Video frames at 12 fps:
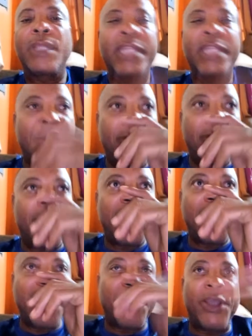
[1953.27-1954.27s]
They would when
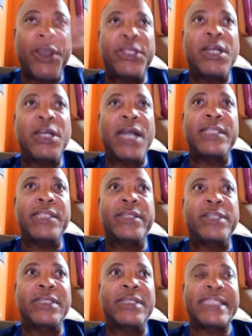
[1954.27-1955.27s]
we were going to
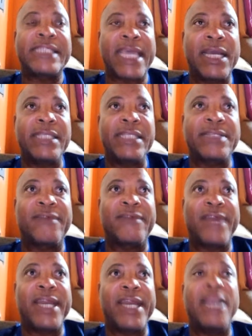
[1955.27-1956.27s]
concert to sing and stuff
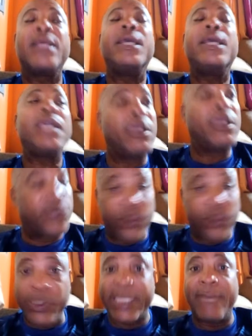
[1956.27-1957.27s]
like that, it was
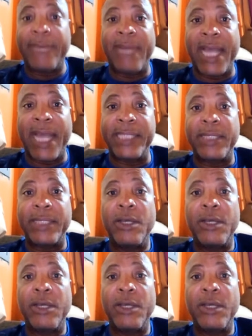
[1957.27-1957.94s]
those same guys.